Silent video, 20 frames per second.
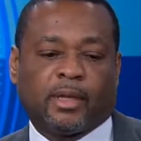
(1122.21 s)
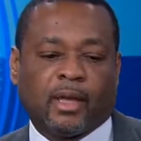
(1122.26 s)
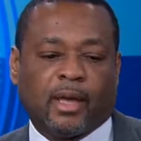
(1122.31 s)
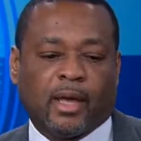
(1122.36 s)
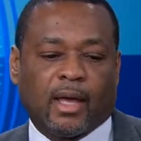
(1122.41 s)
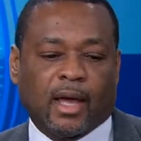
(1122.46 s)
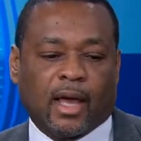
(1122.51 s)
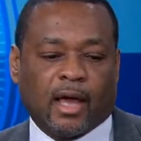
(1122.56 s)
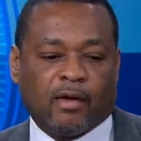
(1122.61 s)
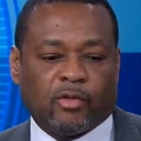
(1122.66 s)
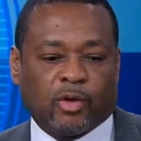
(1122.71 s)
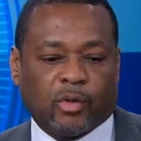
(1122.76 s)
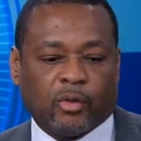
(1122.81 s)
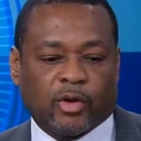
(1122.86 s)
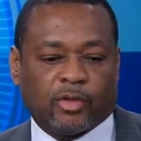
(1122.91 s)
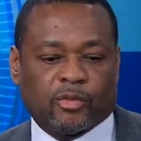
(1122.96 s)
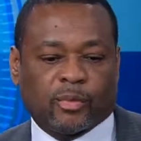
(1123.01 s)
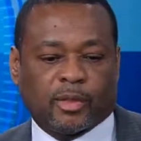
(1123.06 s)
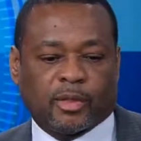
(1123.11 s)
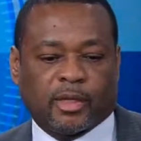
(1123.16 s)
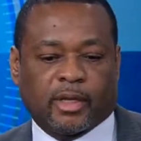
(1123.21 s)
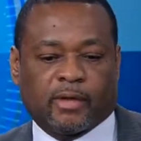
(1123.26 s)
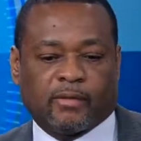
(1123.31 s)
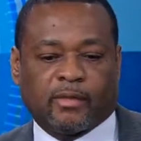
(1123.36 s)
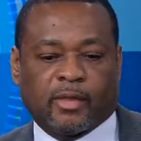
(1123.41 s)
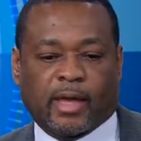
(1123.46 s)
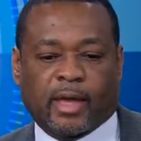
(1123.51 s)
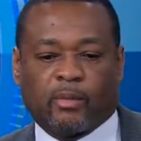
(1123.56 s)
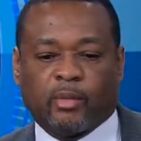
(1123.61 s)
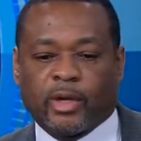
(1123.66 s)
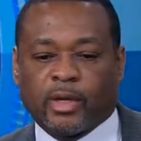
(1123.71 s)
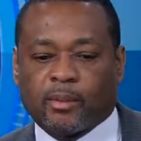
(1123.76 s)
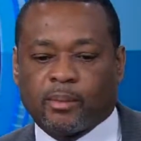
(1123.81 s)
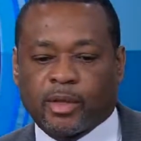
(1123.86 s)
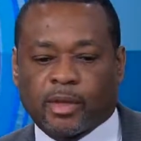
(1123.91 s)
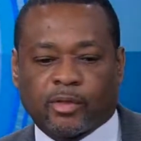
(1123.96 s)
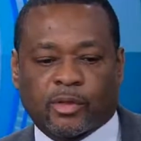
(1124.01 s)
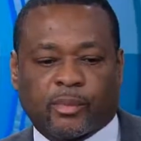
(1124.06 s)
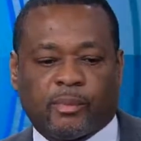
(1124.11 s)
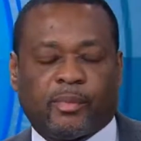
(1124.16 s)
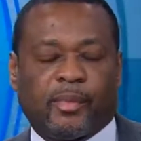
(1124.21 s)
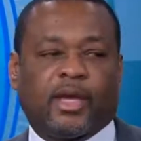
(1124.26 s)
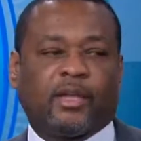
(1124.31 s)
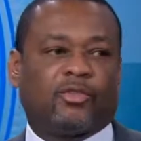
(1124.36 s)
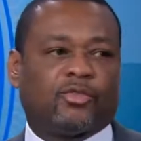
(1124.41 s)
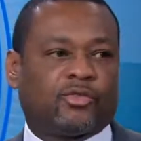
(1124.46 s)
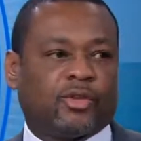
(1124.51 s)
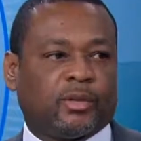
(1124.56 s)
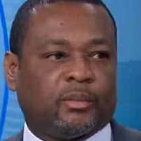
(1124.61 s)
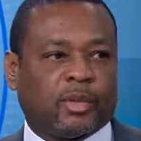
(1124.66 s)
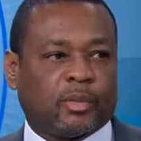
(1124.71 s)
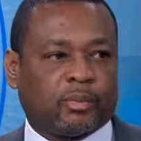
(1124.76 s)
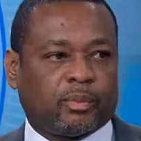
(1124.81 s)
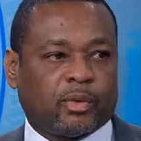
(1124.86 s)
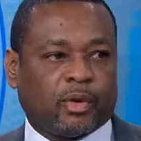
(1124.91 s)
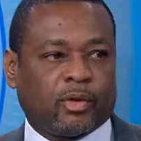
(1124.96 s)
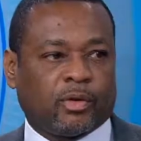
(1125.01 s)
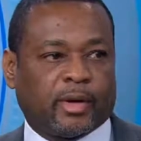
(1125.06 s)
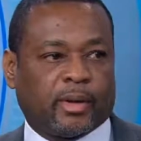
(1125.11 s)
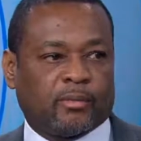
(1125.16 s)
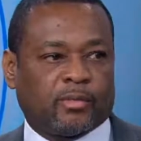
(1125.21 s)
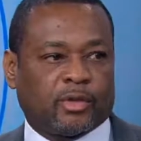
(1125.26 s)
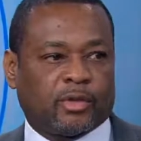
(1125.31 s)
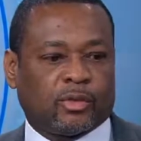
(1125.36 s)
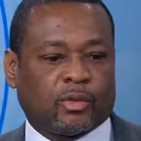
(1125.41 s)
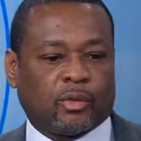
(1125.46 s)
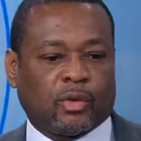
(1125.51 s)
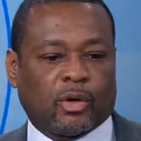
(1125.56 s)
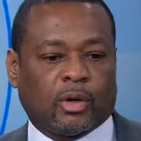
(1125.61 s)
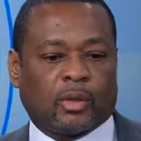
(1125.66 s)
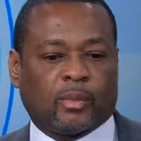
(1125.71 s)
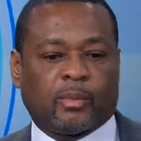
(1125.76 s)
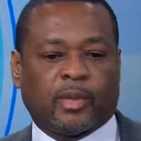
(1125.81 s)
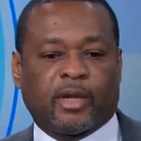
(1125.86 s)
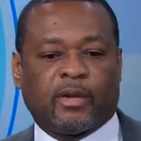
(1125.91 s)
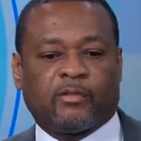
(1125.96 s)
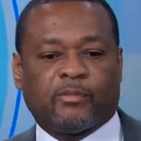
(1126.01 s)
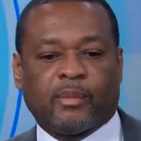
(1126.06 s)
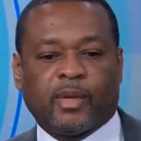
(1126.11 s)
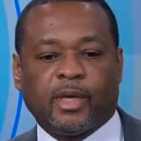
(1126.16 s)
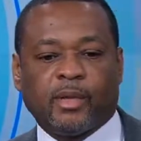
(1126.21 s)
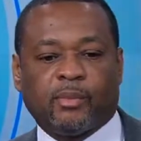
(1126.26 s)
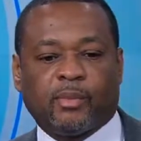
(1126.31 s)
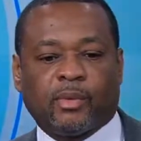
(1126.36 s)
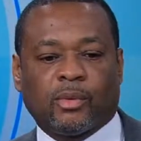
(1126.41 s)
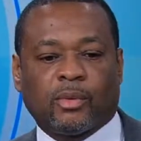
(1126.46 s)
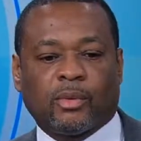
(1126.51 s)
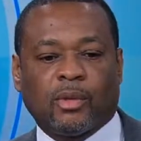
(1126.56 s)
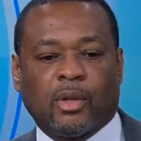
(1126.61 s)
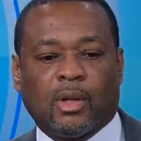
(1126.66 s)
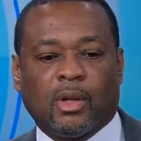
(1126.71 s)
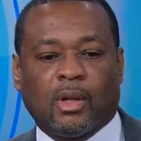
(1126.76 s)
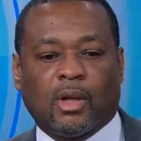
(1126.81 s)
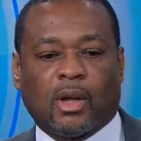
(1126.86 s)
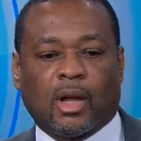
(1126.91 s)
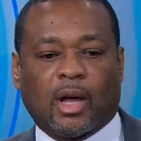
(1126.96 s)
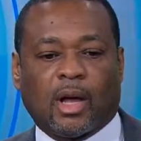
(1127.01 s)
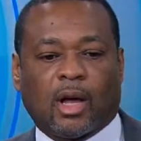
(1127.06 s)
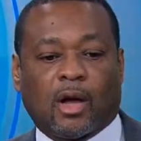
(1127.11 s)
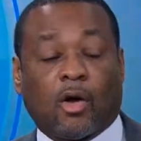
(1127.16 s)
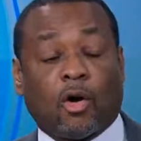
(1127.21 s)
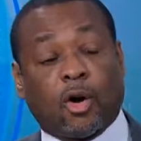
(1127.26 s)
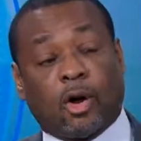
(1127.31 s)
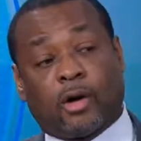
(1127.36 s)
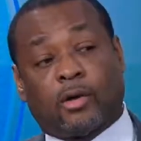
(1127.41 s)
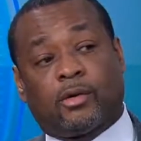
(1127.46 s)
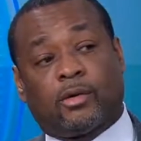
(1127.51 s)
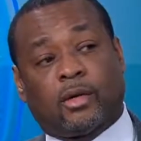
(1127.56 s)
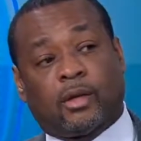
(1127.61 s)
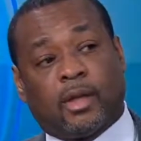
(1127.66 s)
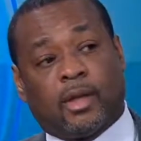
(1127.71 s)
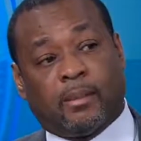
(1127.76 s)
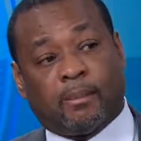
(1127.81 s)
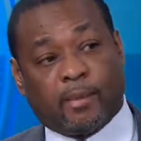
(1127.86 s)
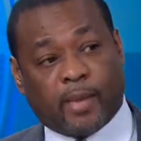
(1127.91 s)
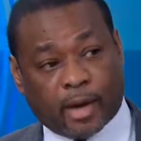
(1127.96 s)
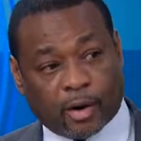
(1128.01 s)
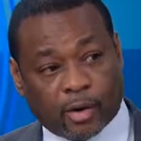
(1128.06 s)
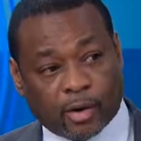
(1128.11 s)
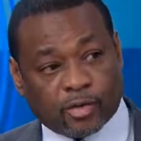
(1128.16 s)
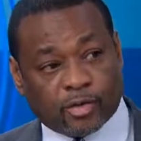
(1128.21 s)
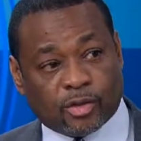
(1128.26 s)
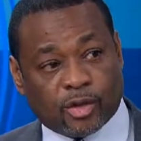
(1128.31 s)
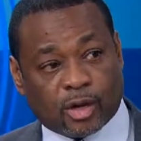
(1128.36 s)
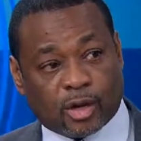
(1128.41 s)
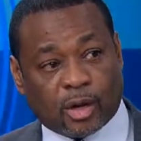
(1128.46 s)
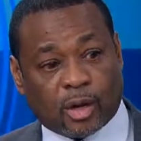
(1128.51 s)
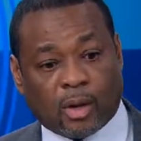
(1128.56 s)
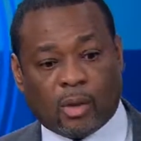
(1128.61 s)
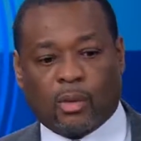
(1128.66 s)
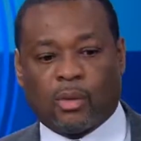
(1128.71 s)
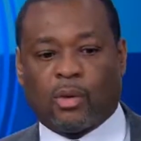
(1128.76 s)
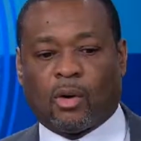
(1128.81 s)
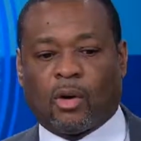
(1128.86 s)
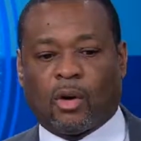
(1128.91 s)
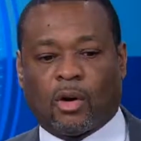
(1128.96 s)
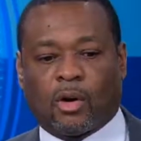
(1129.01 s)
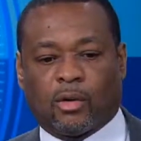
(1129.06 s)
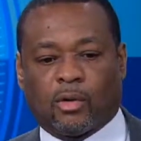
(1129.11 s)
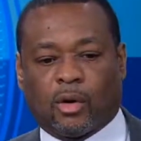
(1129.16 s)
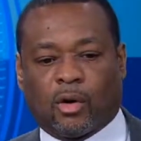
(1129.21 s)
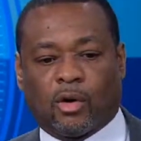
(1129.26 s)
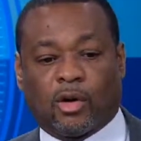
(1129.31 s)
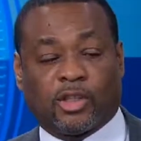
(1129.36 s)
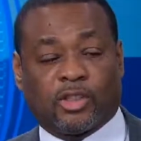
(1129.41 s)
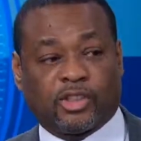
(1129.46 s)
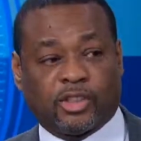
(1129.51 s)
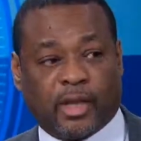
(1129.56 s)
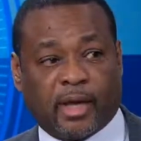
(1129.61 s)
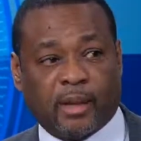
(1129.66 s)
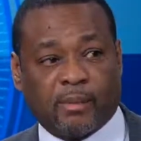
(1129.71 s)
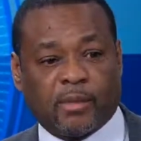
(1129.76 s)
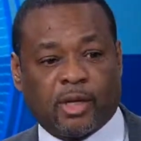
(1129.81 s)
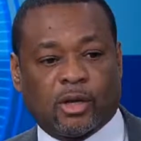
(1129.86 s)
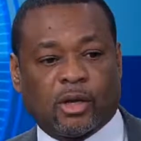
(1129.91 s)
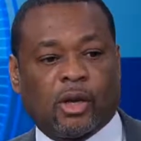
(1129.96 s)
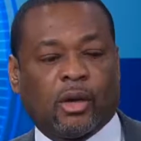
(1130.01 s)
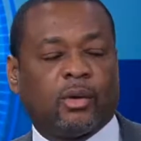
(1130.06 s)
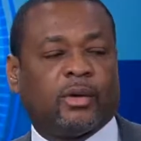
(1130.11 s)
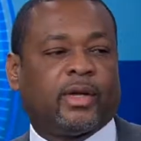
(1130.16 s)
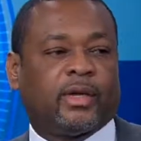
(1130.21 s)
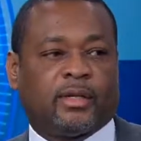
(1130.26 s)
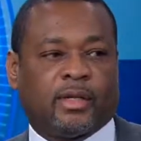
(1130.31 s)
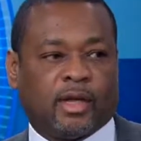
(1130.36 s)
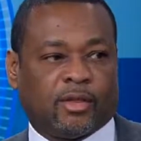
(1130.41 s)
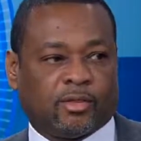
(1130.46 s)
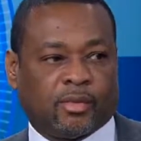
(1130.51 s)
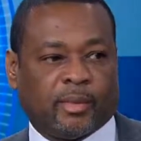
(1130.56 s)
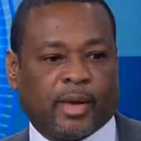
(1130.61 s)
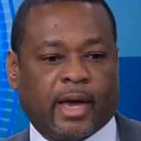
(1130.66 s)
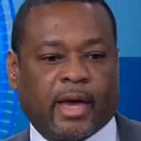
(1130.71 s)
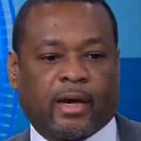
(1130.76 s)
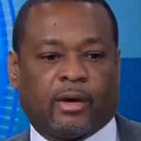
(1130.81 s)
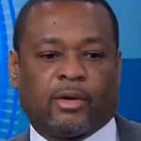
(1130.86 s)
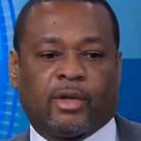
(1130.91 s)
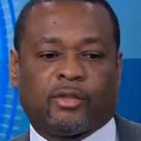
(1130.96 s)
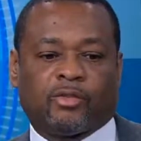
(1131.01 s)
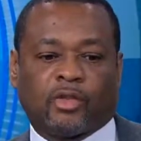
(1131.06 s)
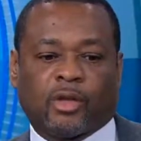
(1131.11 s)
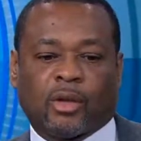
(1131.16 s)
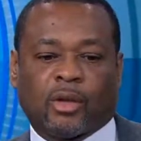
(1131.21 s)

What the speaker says: Right. I've always believed that we could build the best treatment programs in the world, but if people are embarrassed to go or ashamed to go, it doesn't matter. And